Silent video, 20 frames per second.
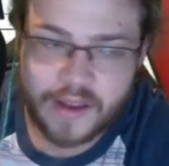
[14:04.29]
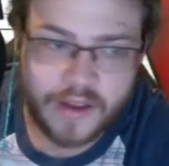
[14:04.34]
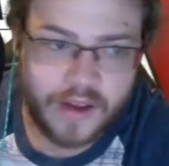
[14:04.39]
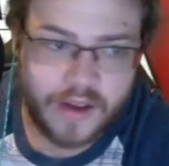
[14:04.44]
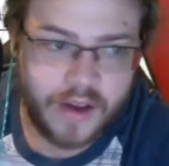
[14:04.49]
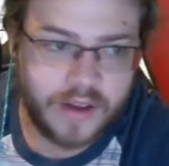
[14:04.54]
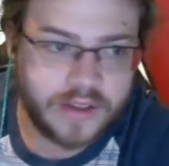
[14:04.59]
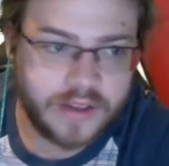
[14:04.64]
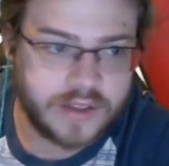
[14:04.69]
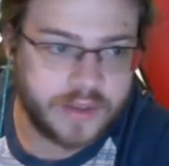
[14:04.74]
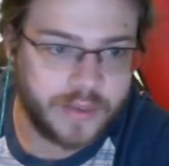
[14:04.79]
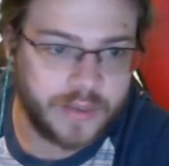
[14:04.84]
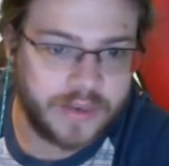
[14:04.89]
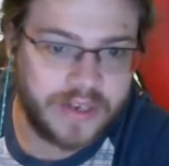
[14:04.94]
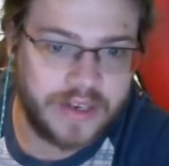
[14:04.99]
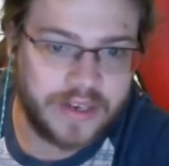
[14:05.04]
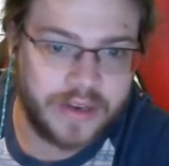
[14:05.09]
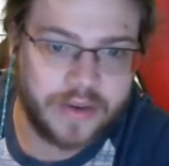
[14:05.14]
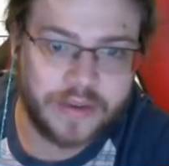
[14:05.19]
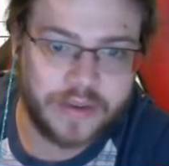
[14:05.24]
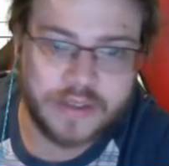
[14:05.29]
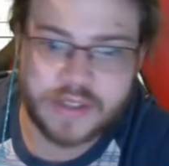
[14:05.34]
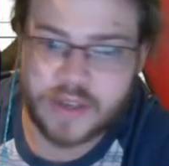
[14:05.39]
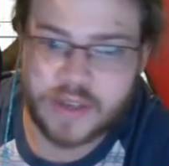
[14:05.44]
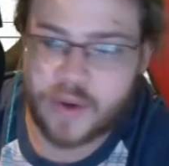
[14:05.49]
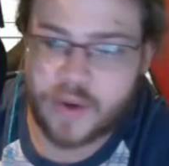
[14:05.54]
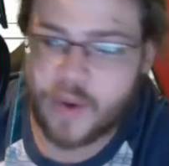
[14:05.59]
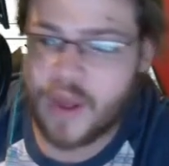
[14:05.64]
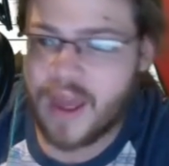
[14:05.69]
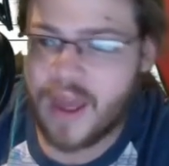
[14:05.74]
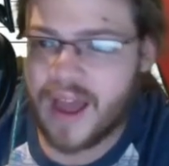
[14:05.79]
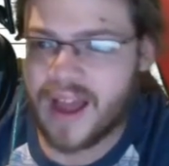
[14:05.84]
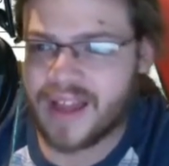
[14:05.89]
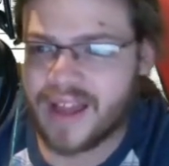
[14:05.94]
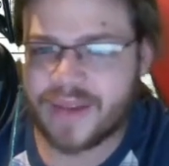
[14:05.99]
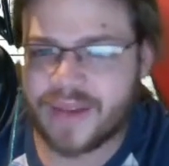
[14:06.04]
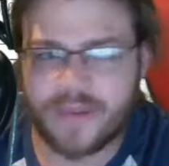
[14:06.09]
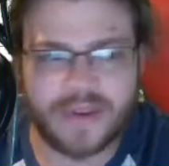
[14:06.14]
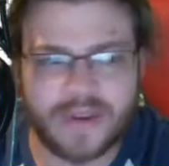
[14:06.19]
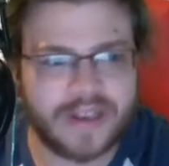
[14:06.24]
Gonzarino'd. So I
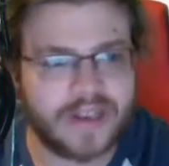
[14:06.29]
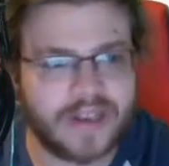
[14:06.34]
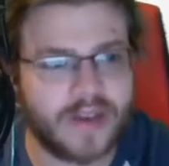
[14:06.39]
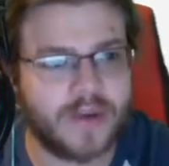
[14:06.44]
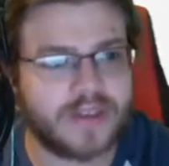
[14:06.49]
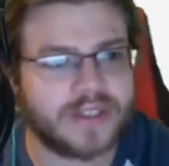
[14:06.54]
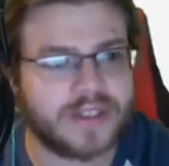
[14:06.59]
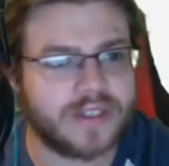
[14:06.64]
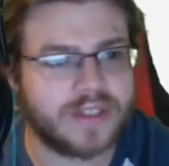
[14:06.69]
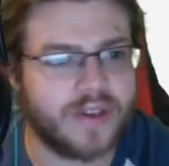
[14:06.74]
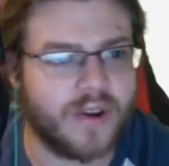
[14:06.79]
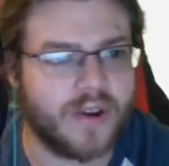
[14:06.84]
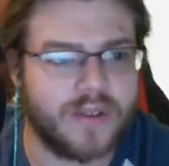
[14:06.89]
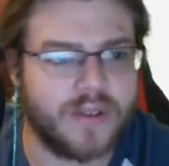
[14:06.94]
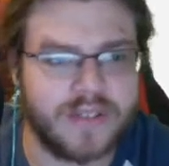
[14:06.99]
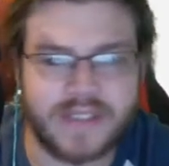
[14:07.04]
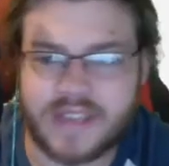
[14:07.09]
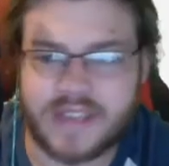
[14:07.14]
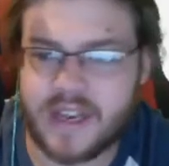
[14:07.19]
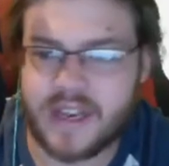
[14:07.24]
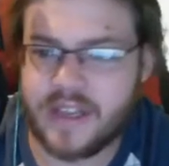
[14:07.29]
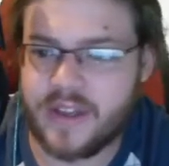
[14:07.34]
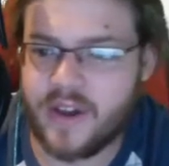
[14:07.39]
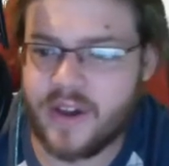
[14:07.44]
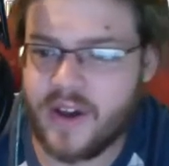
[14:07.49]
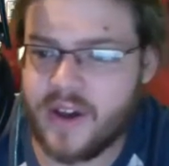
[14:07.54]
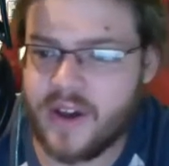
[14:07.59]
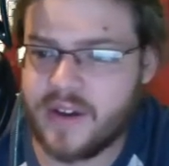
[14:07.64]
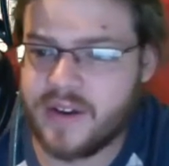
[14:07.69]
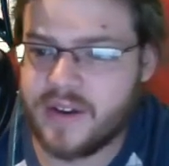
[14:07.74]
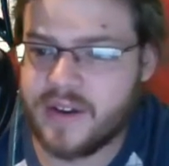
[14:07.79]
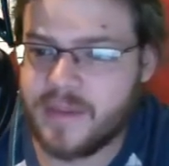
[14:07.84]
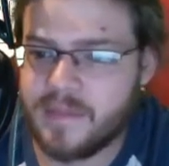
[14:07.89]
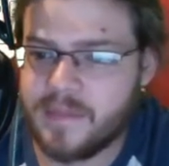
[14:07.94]
think we're going to go with Snarl instead of Yawn.